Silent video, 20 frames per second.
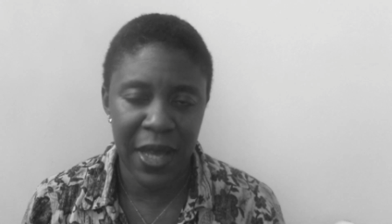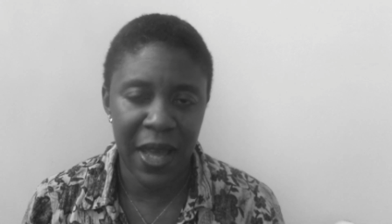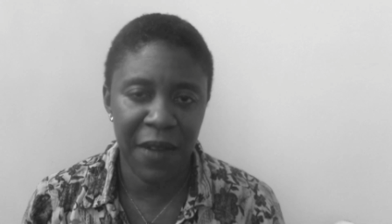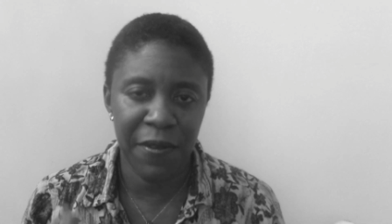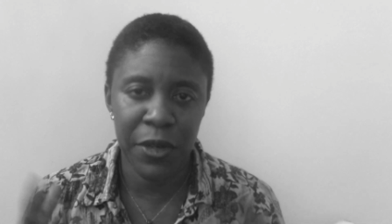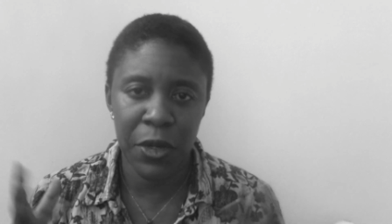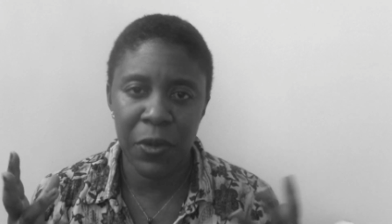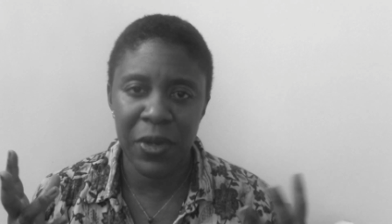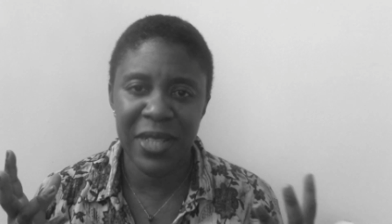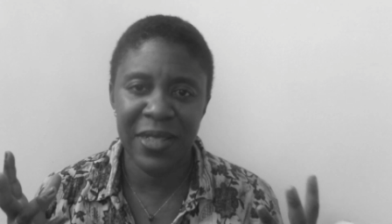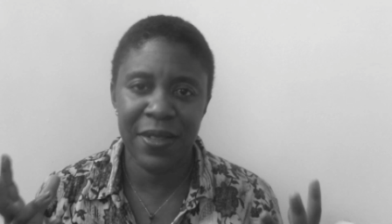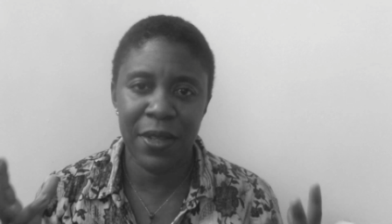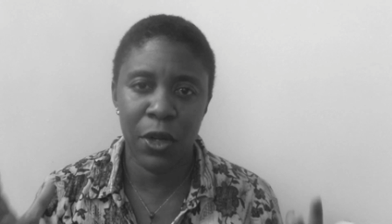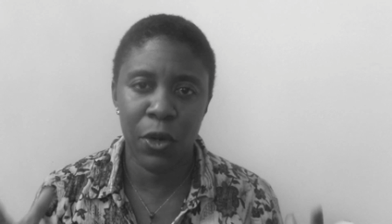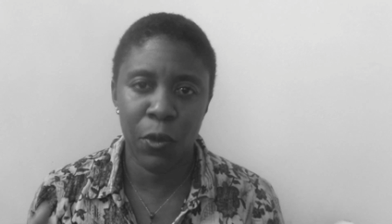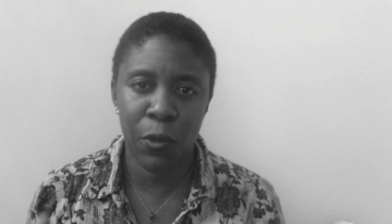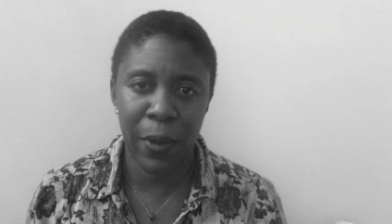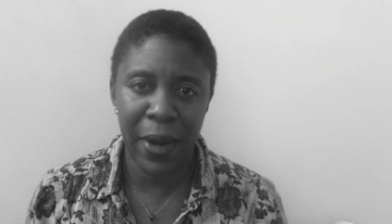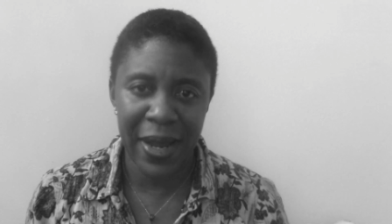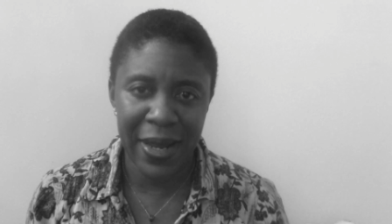Evernote is the
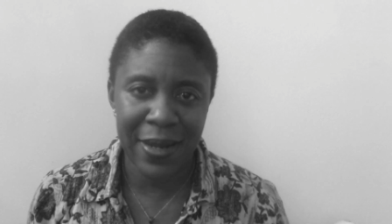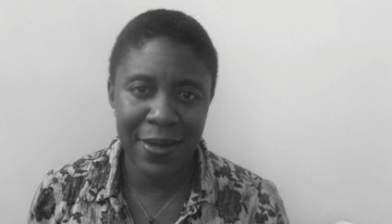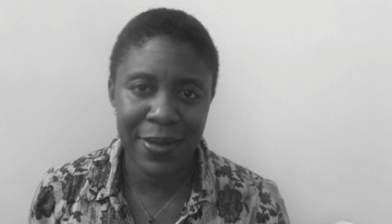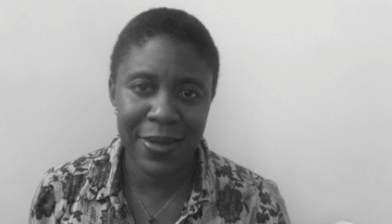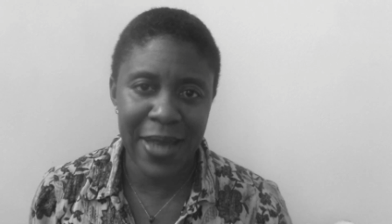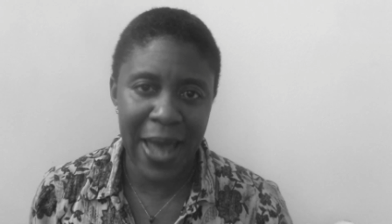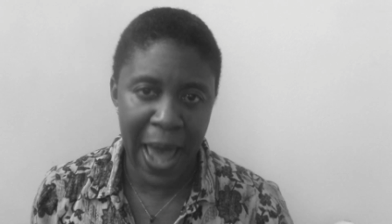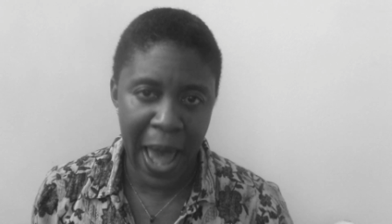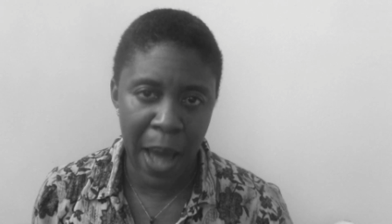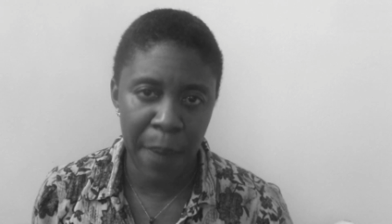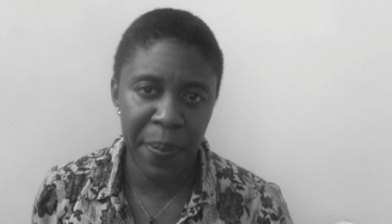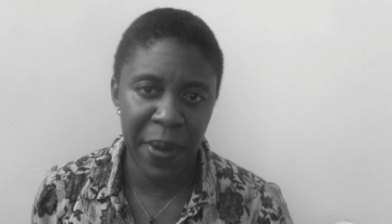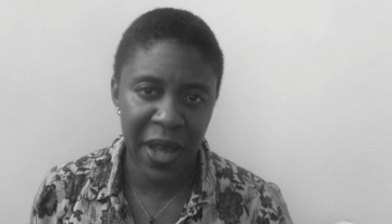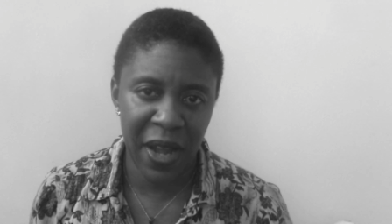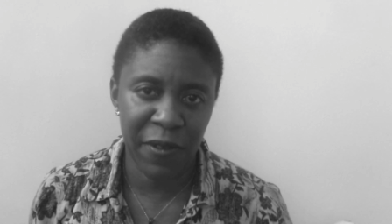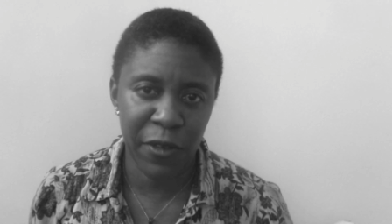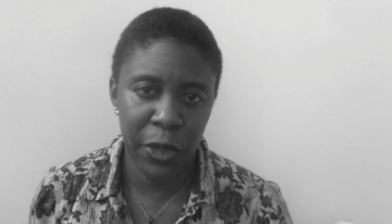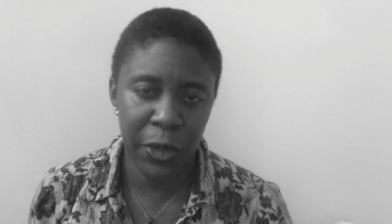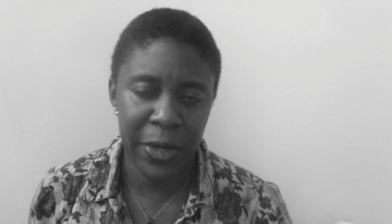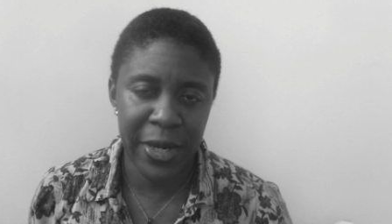greatest app
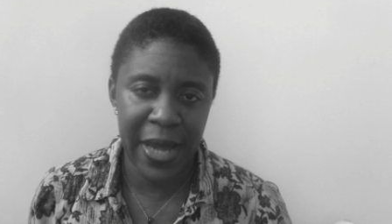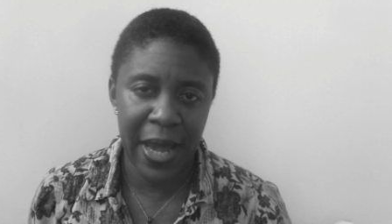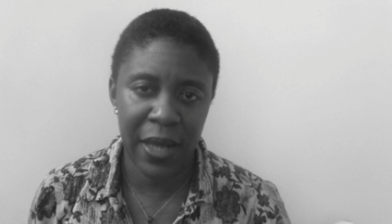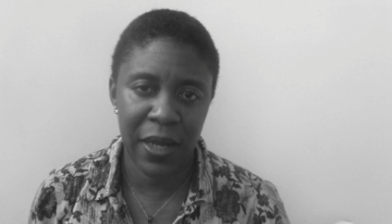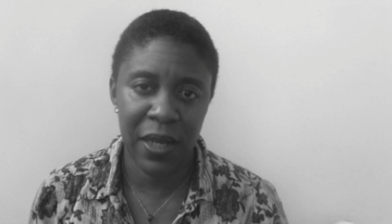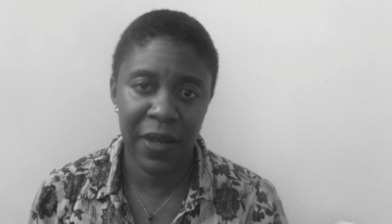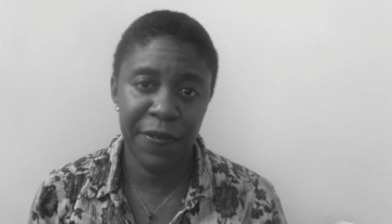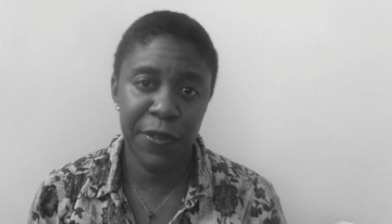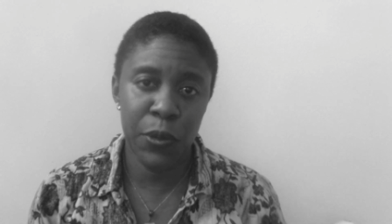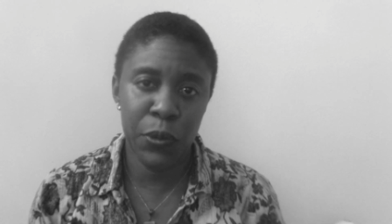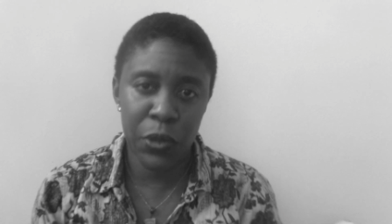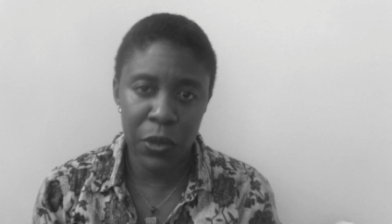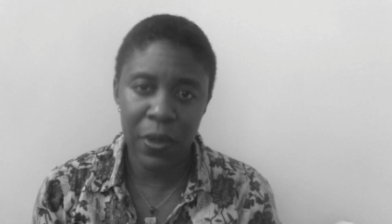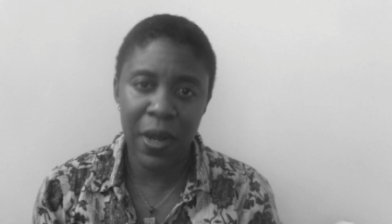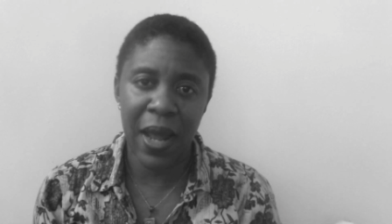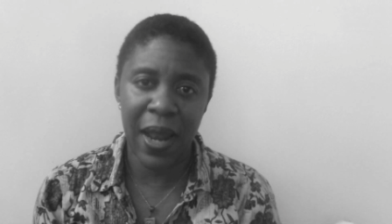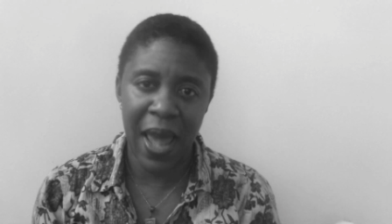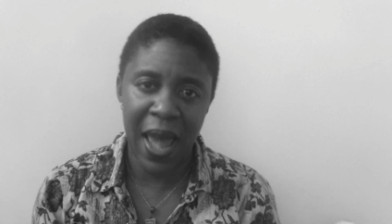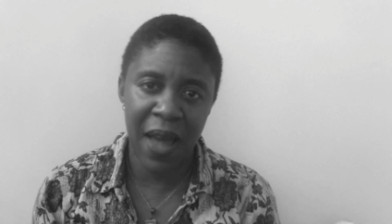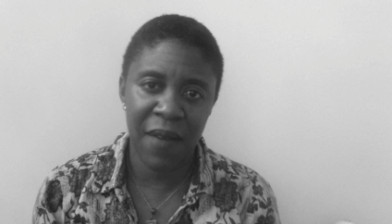ever created. If you do
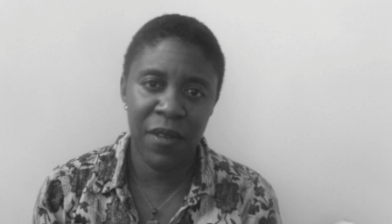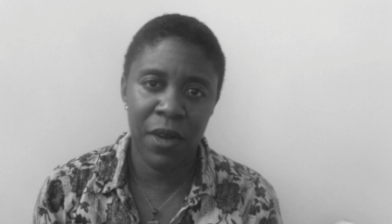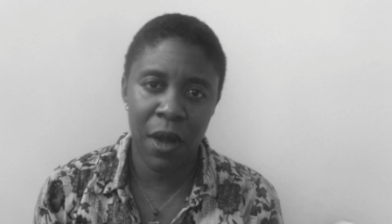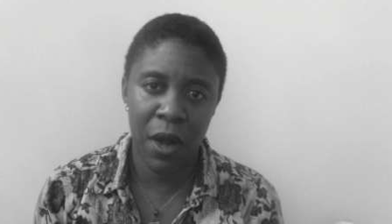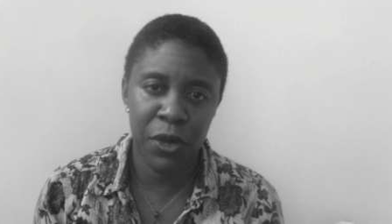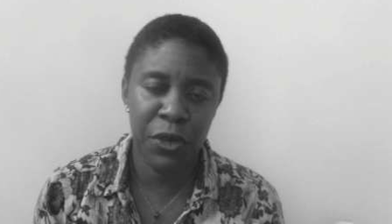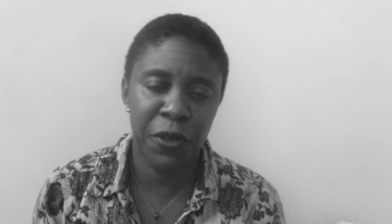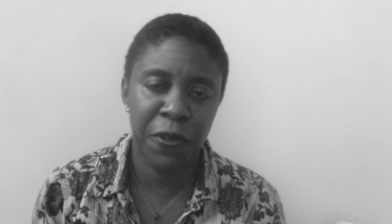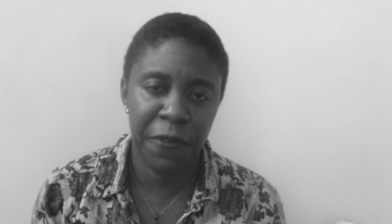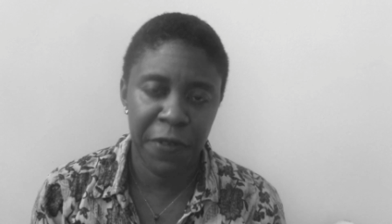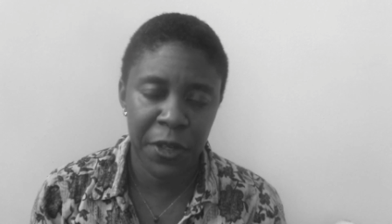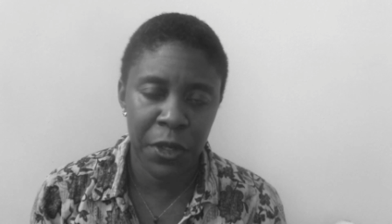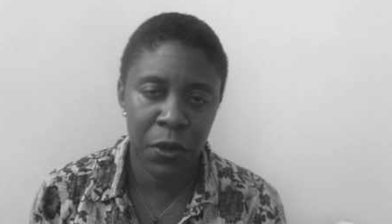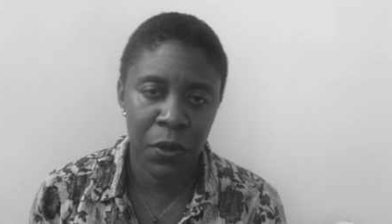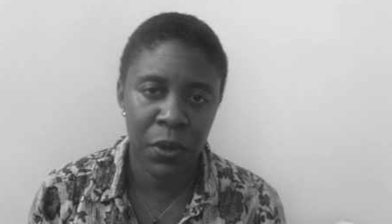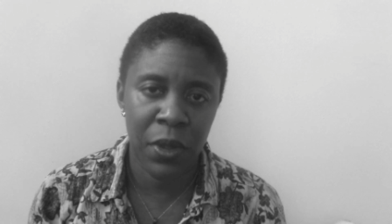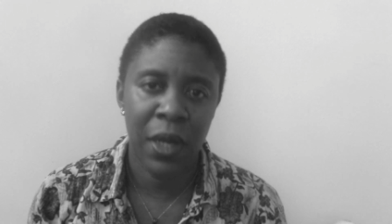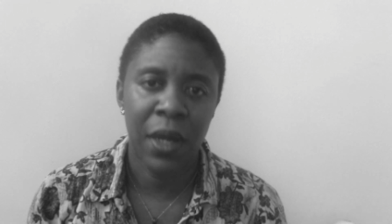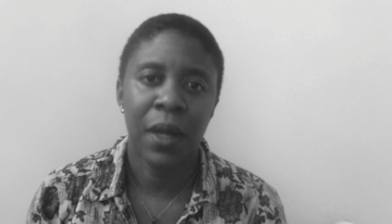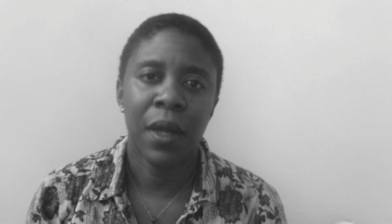not have it on your
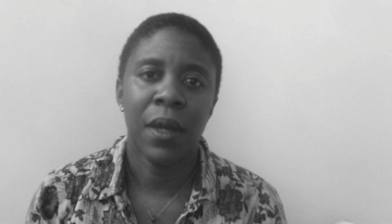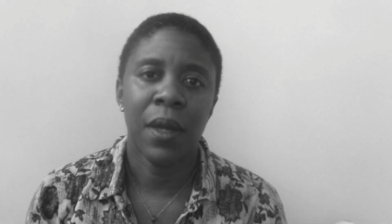phone,